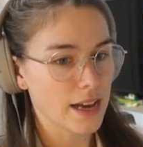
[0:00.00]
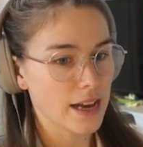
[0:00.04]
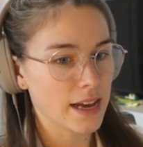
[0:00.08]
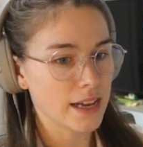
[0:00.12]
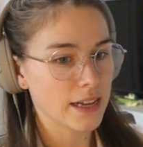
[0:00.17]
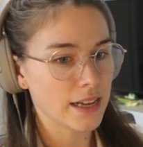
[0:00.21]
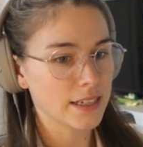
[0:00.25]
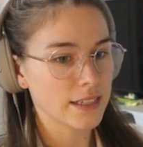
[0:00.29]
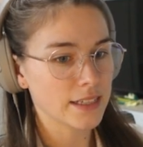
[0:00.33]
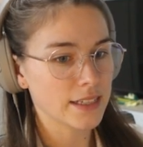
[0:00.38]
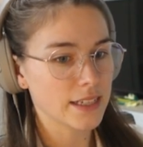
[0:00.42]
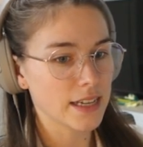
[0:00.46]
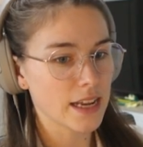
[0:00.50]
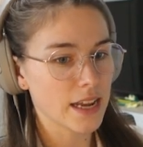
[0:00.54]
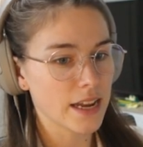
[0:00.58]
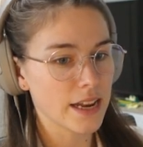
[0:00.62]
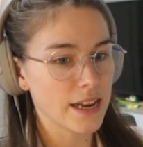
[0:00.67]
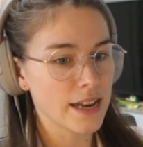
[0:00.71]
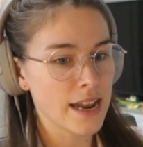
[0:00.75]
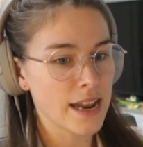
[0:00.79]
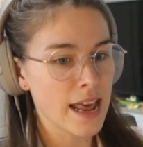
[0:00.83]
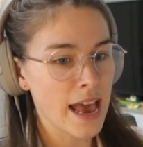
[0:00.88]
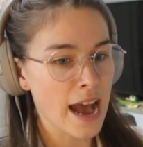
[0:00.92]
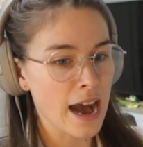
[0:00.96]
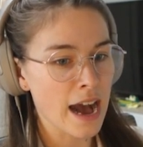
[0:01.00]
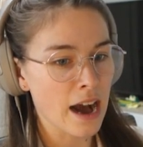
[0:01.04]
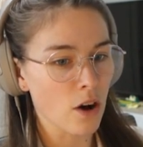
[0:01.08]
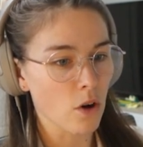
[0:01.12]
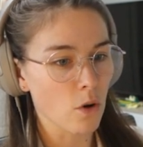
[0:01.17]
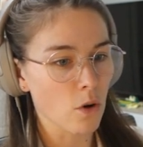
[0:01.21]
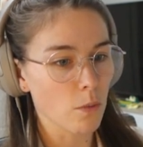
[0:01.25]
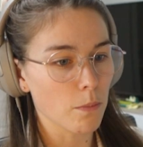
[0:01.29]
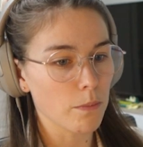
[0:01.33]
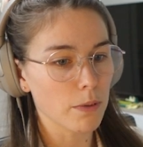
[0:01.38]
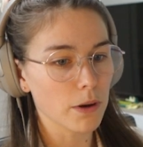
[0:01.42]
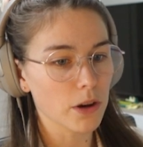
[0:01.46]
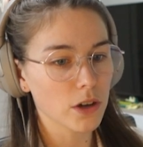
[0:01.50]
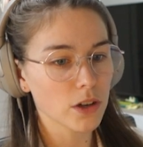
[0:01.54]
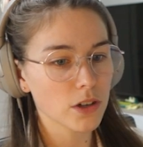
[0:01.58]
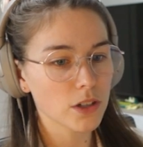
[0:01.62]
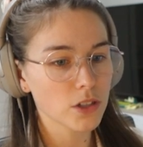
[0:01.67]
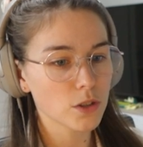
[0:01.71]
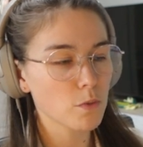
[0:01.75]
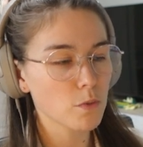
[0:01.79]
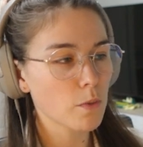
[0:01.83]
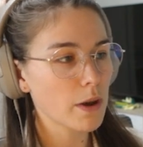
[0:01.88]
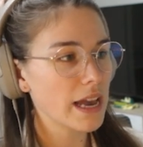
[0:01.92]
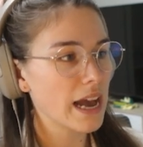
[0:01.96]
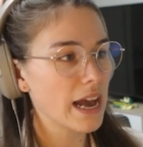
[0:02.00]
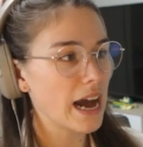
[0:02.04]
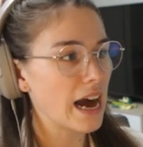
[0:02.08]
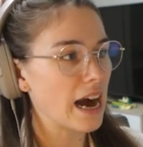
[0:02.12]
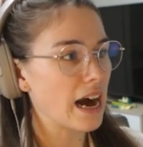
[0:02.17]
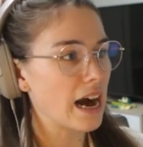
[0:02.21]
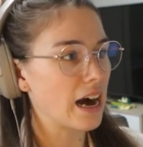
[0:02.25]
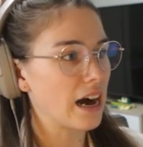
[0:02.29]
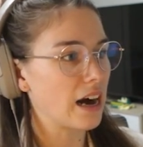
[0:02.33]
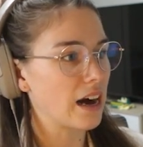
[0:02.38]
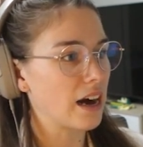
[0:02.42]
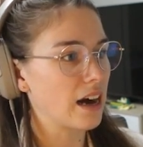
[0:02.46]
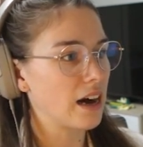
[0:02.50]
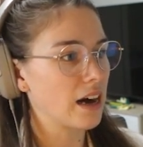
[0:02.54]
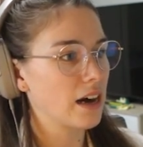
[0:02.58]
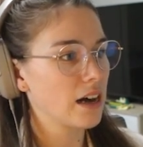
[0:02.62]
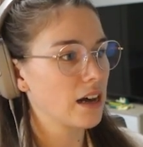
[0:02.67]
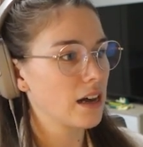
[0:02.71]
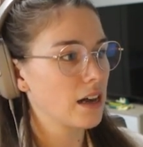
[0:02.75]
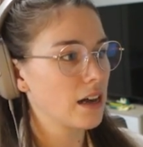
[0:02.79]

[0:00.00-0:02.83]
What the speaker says: And now, because we are